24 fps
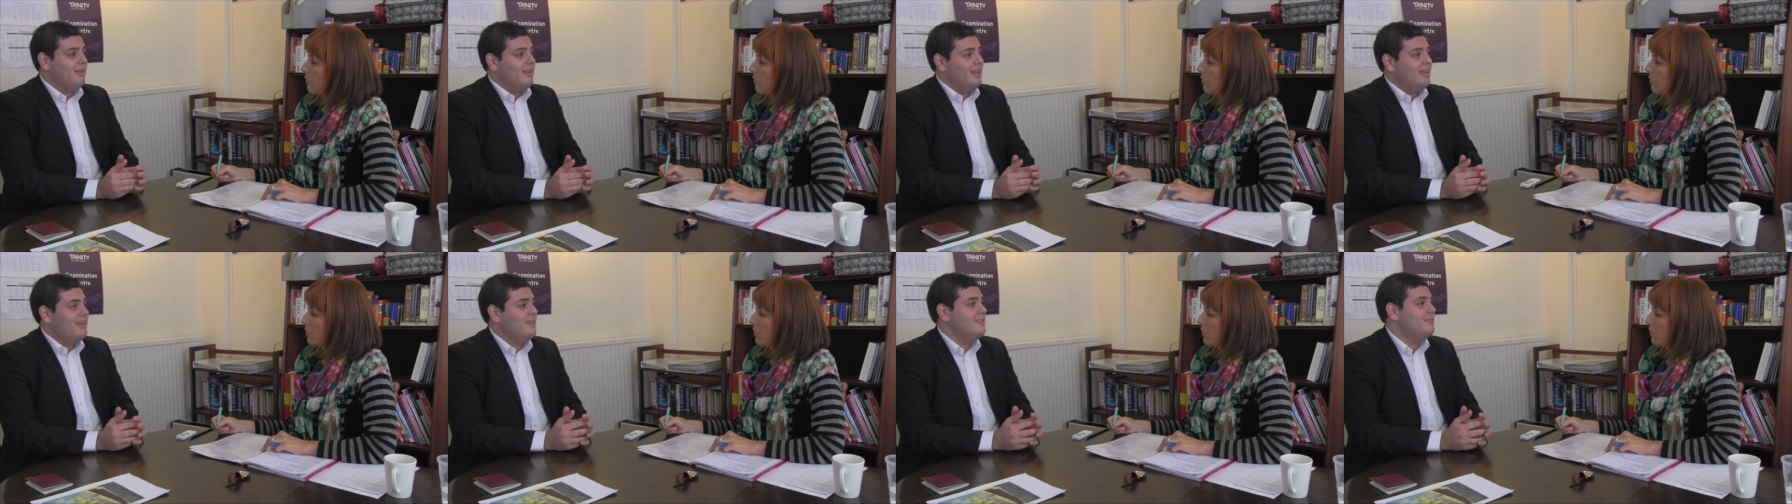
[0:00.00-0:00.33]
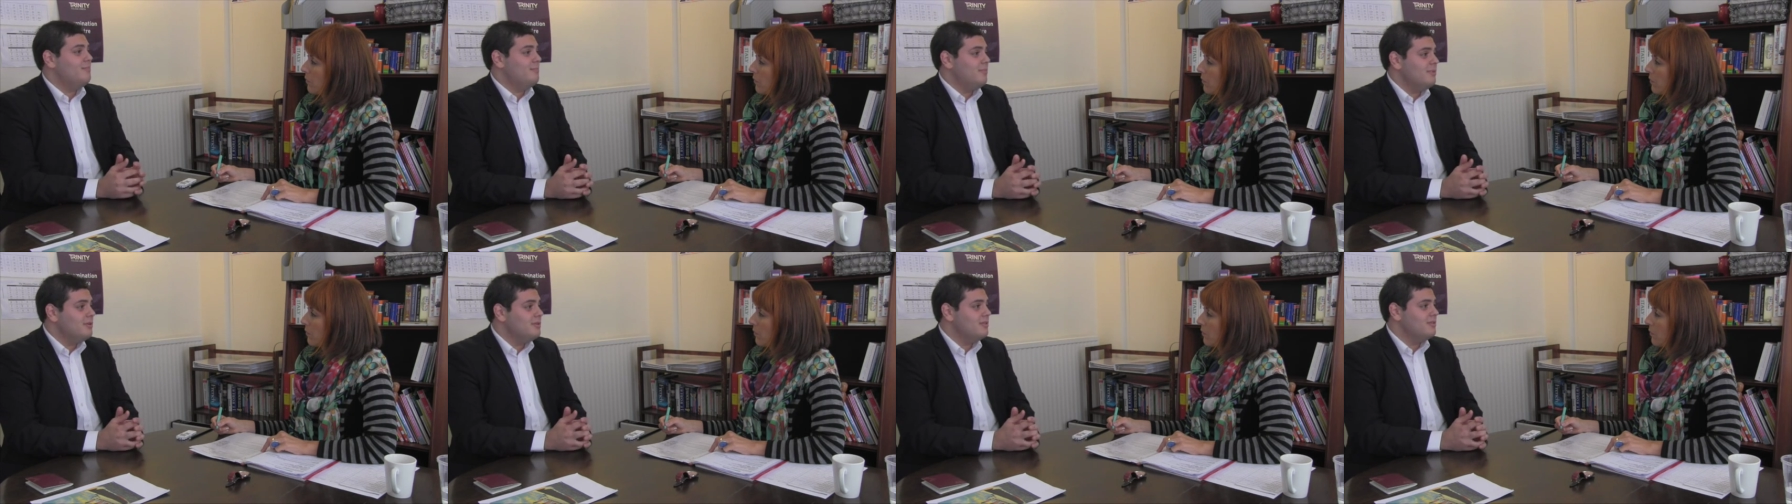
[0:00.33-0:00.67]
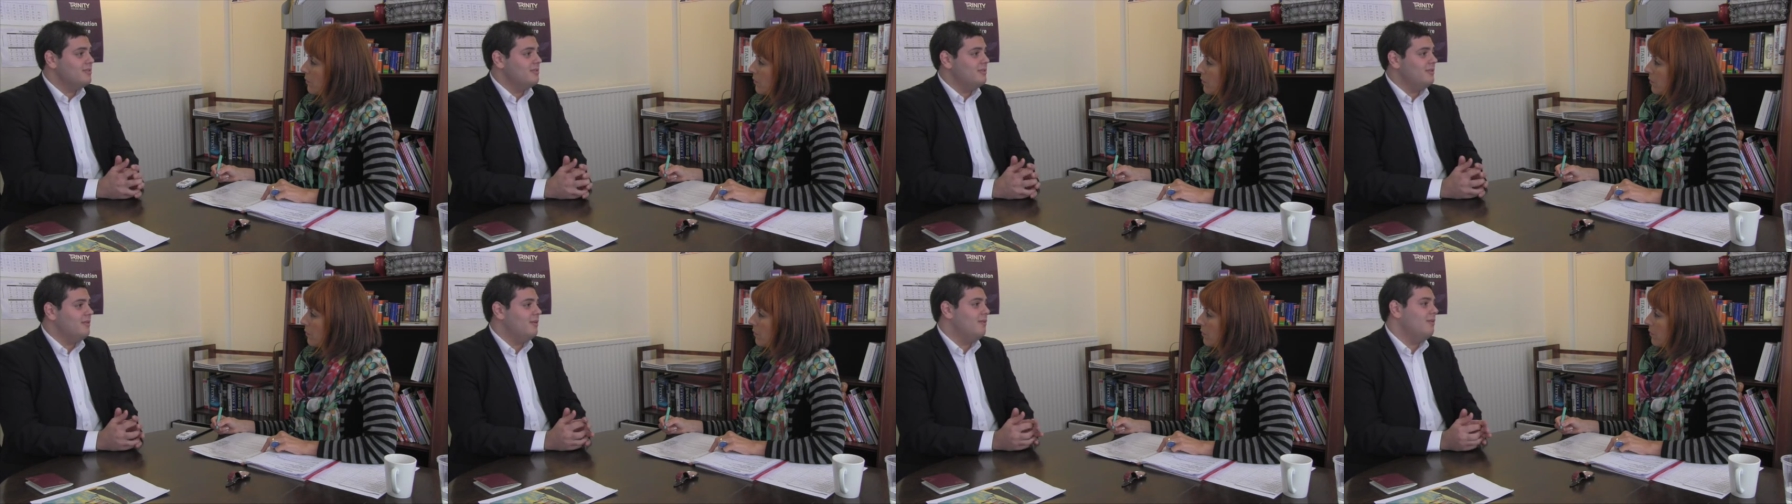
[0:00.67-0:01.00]
less
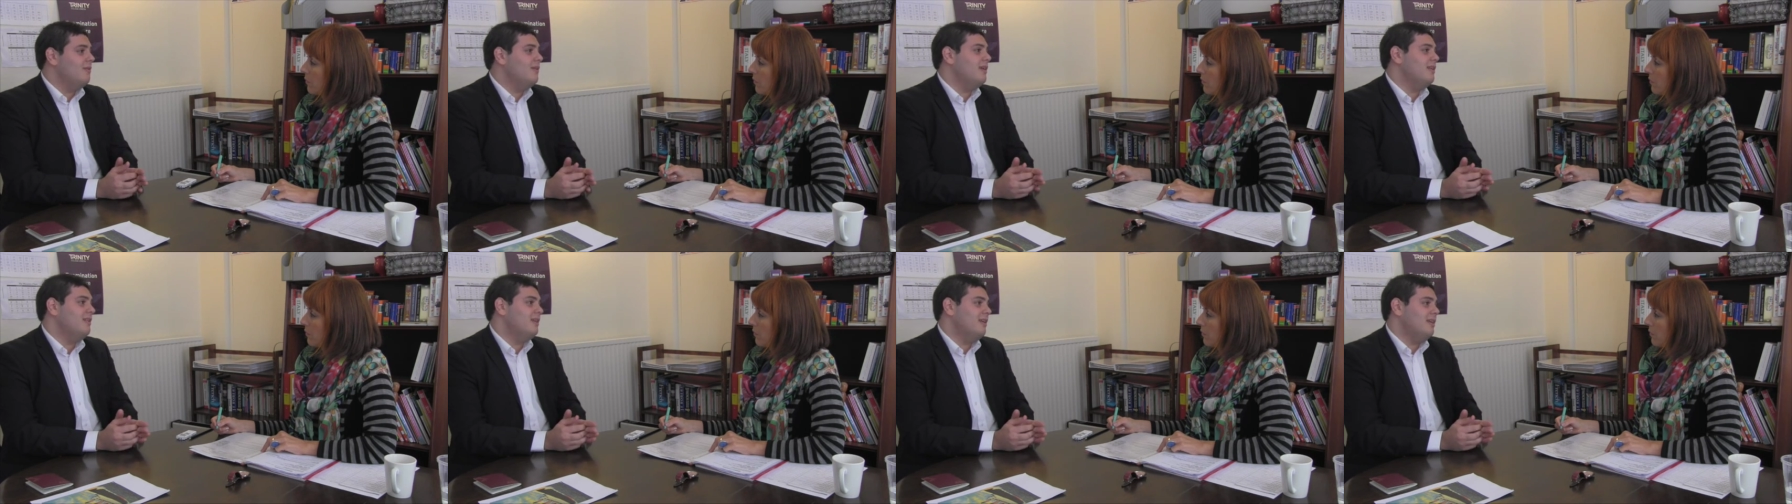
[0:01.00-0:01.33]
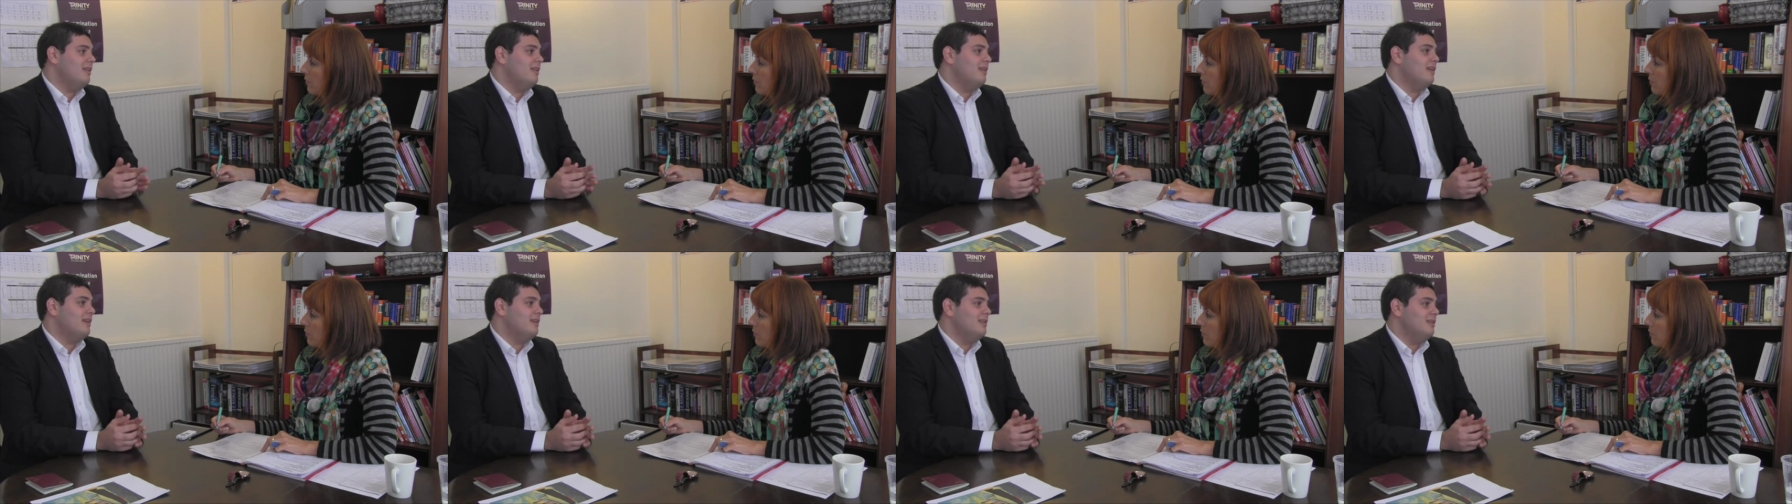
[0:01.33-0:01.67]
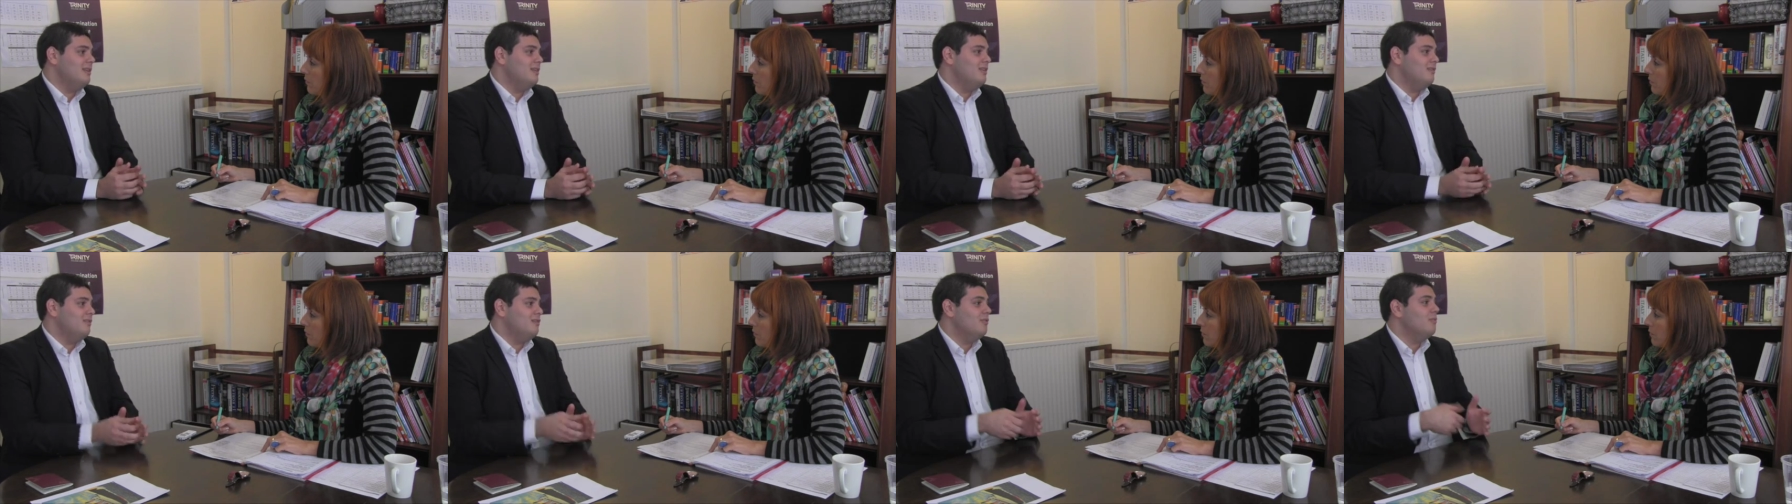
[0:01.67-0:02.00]
personnel, and then I
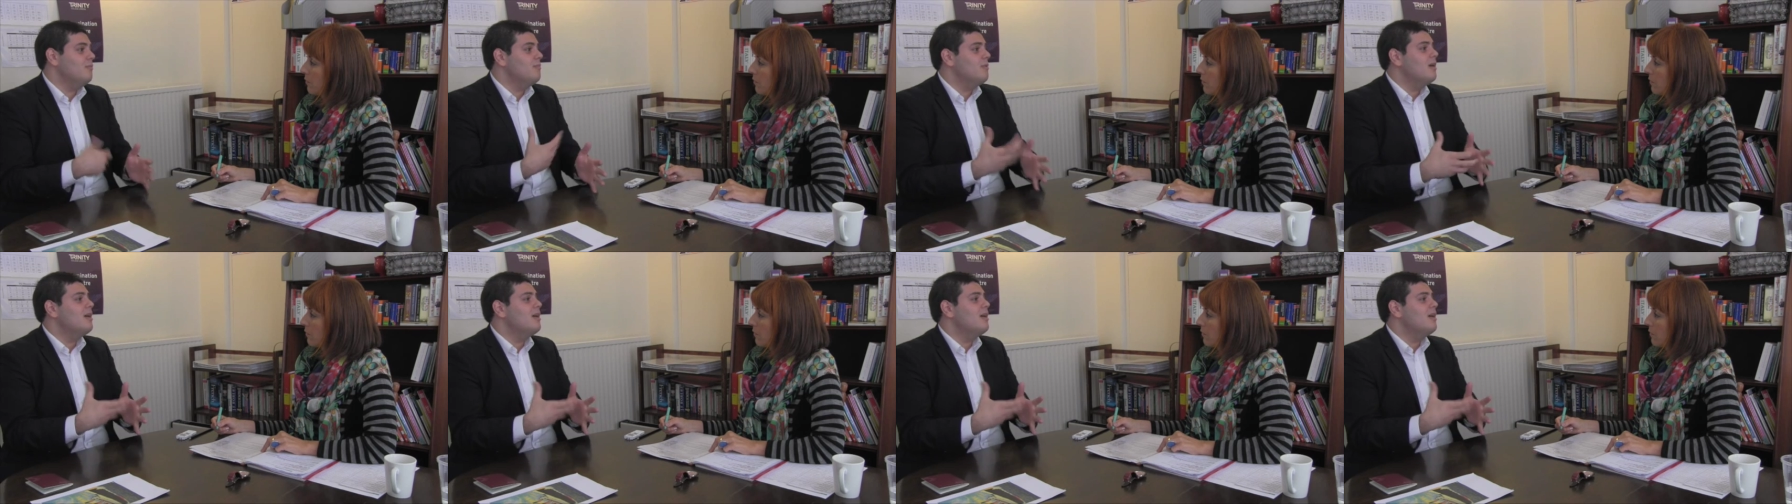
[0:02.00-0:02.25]
need to